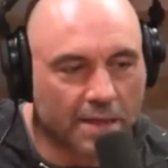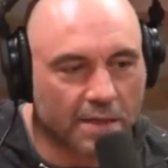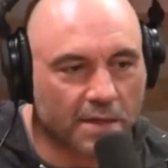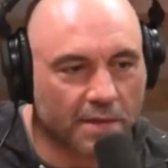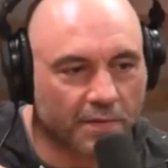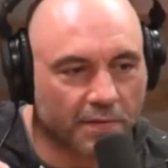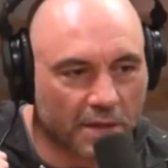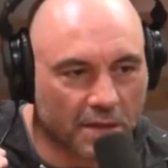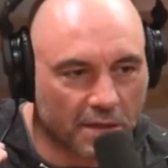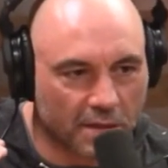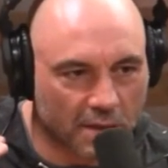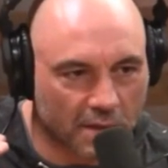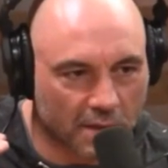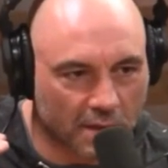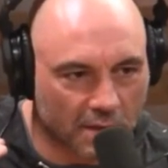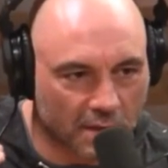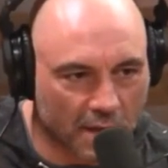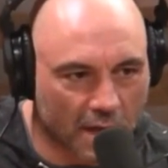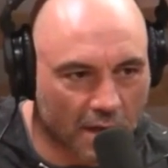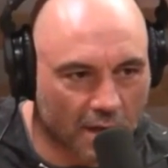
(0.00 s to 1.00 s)
of
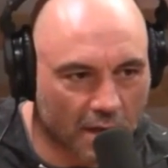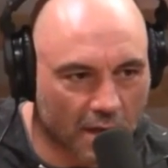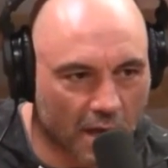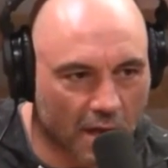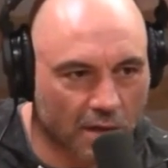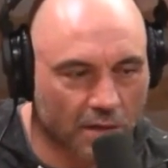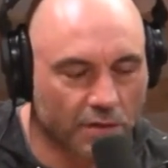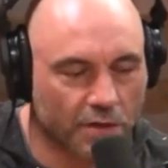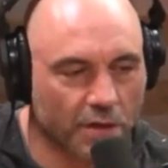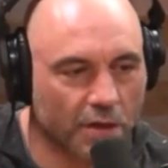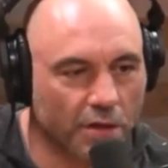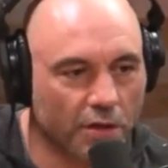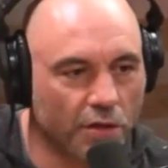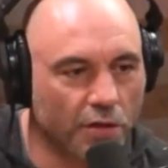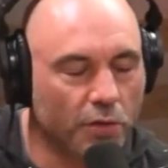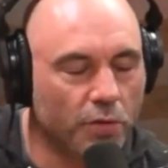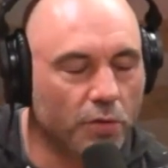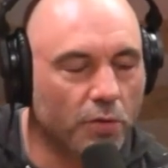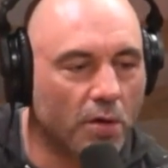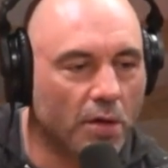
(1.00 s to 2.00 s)
this ideology, and
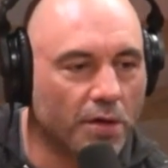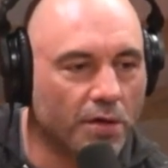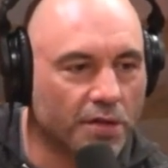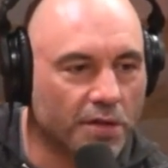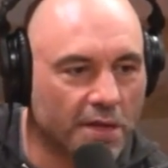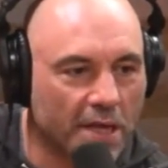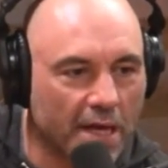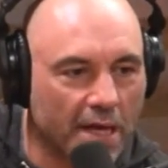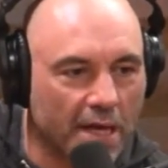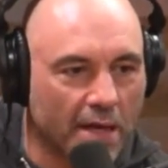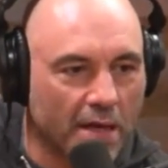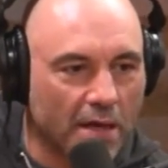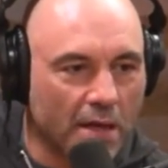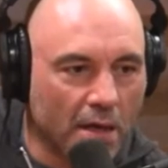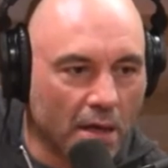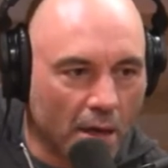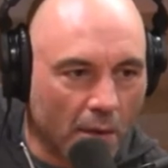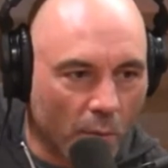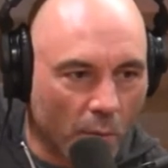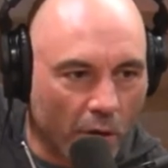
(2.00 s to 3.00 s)
you understand
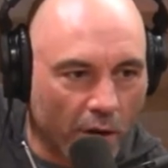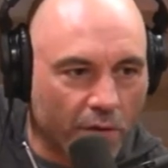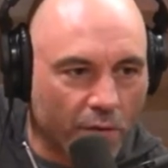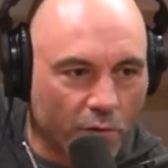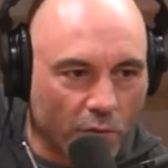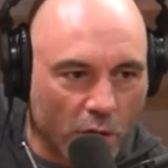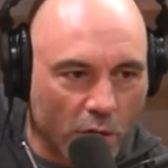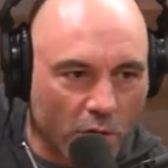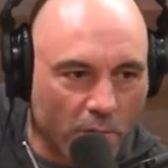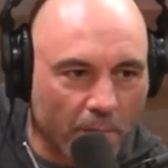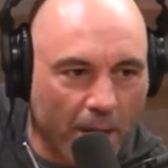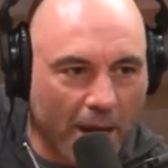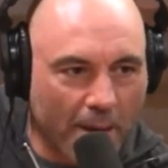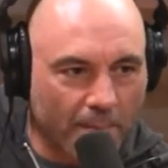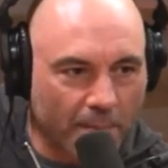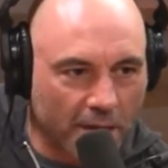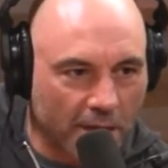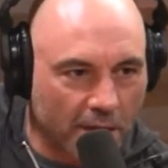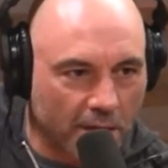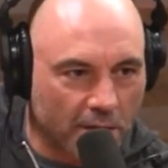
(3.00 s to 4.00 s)
where the roadmap leads?